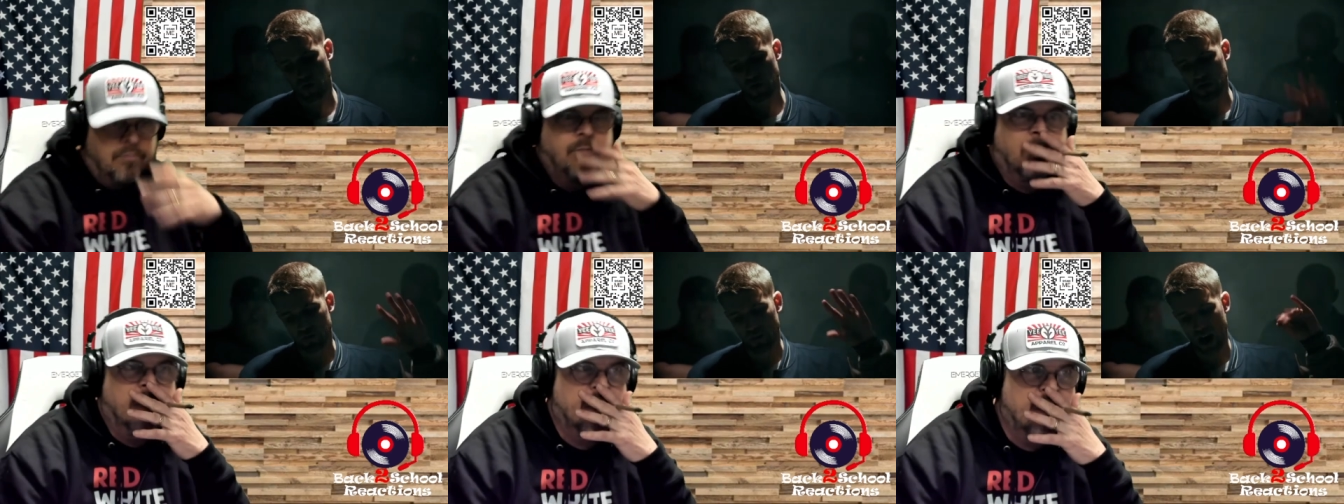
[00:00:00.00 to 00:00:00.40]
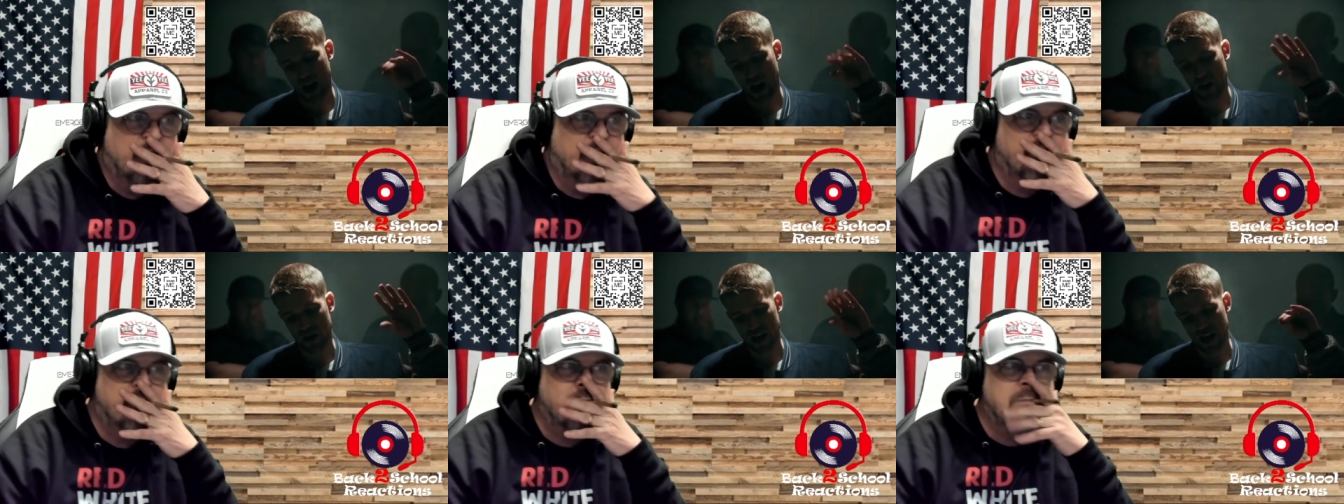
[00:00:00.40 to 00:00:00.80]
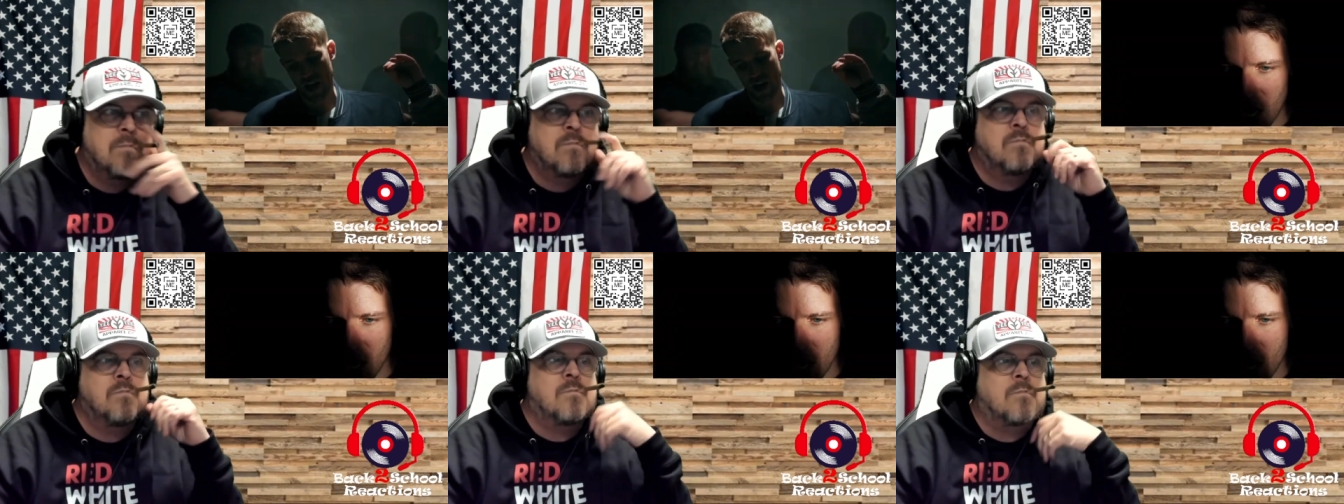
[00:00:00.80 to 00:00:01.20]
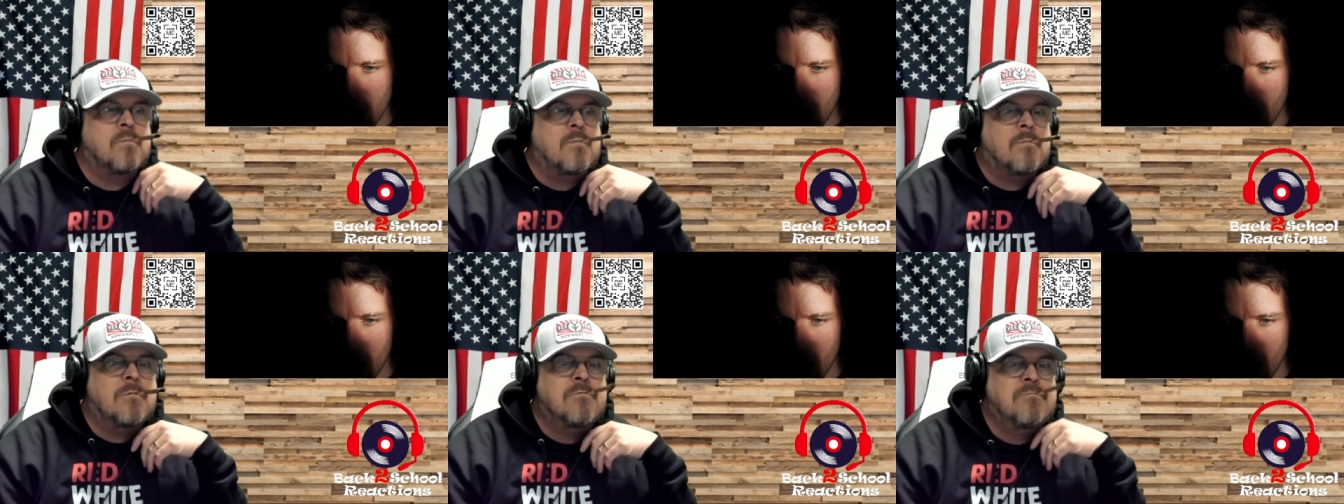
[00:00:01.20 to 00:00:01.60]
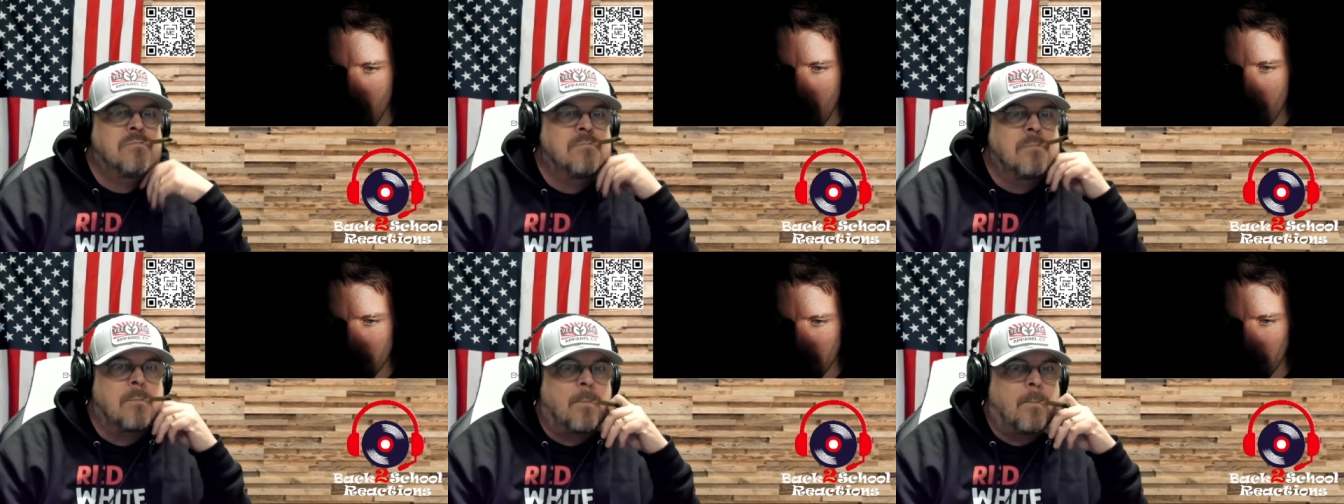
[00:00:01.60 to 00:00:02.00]
of goats around here.
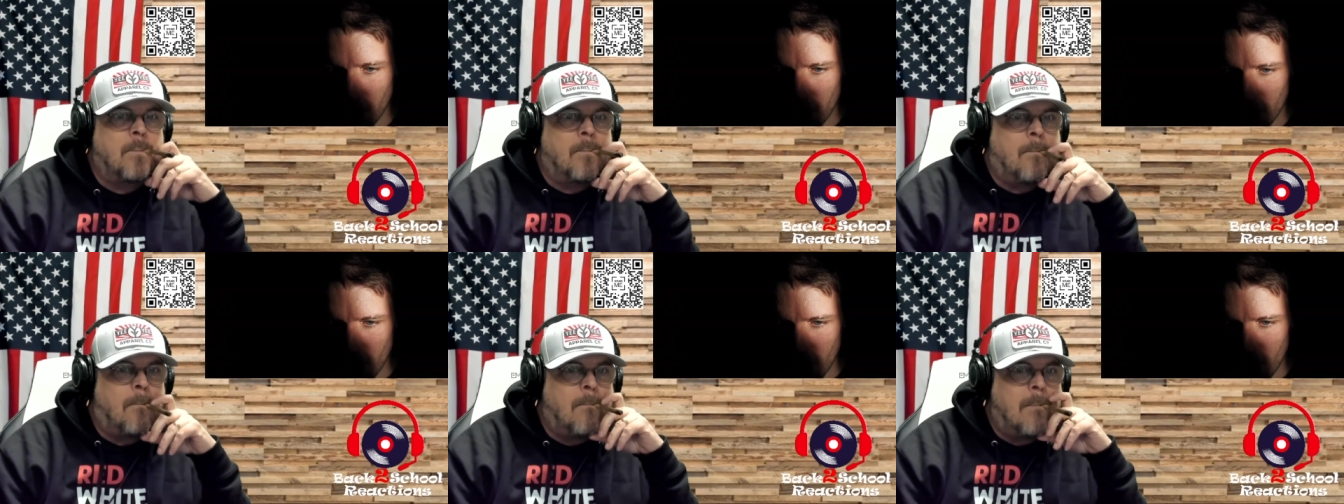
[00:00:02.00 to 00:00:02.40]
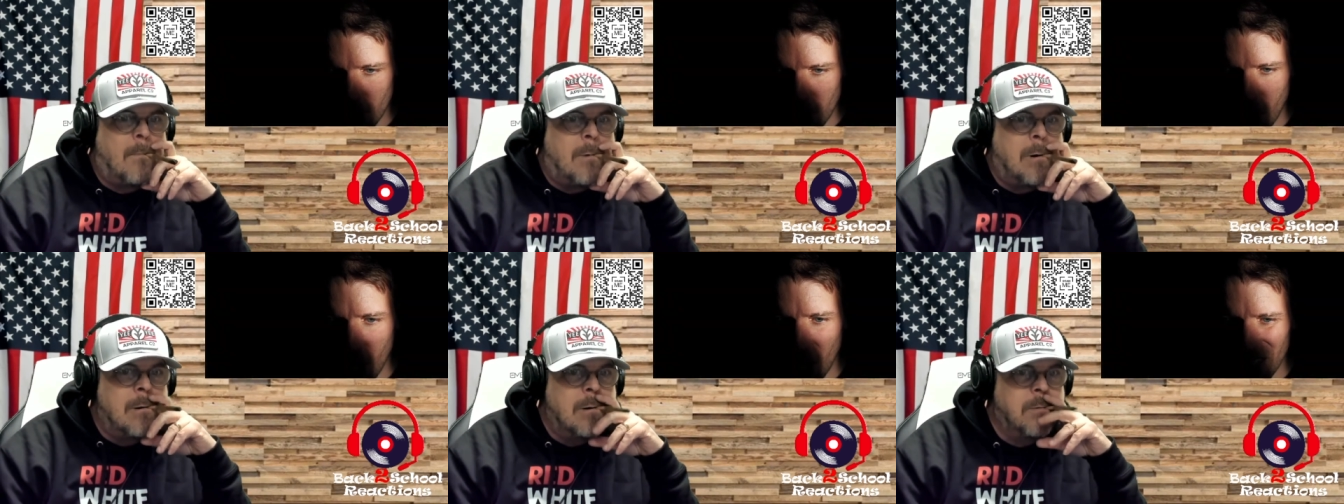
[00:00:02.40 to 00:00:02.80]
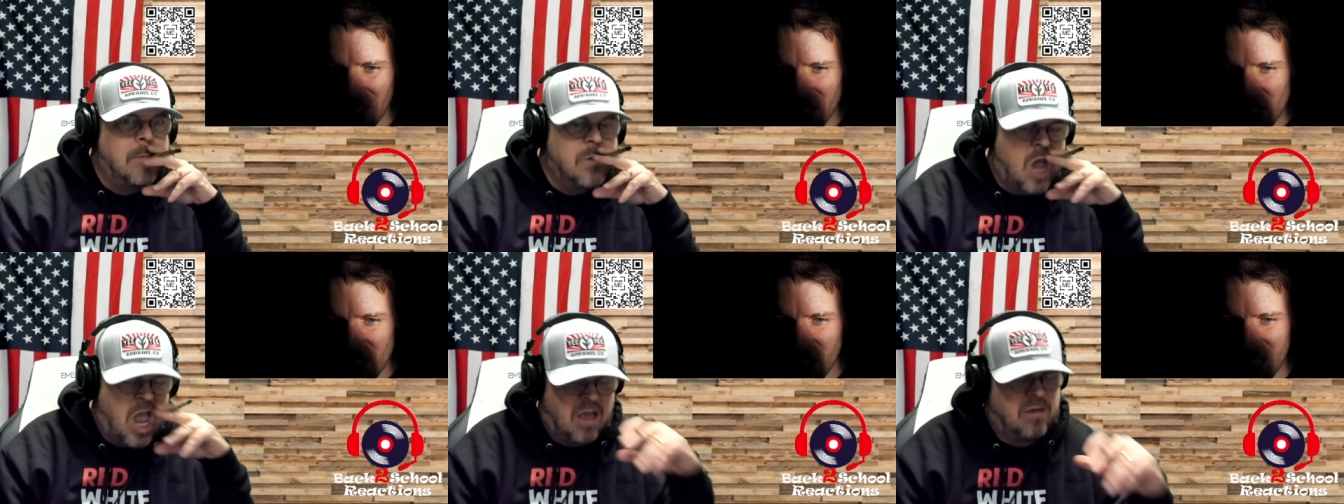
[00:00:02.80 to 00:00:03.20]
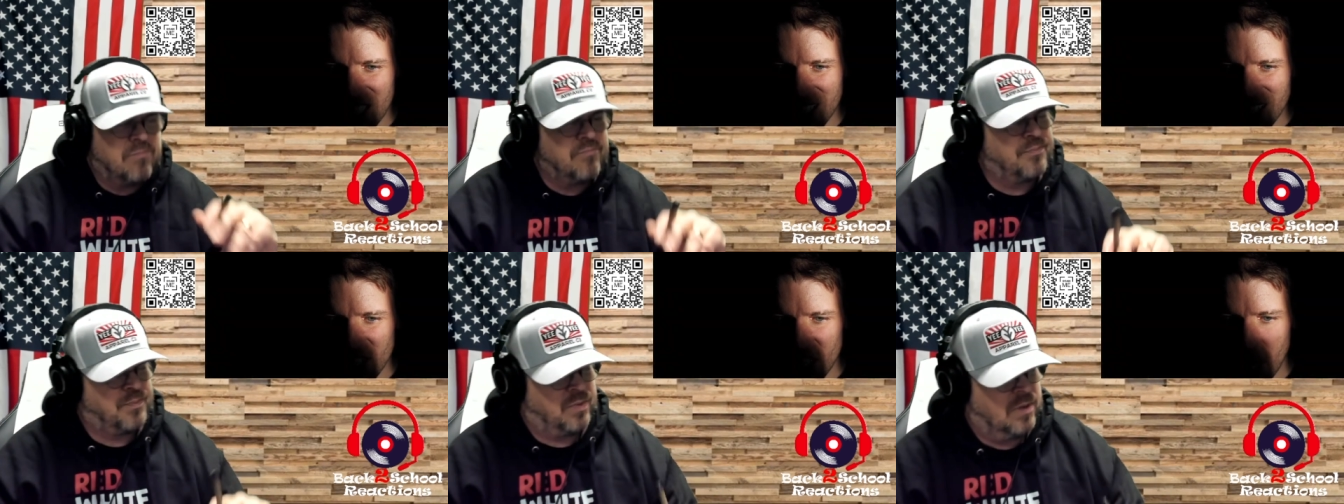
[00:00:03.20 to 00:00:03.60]
All I see is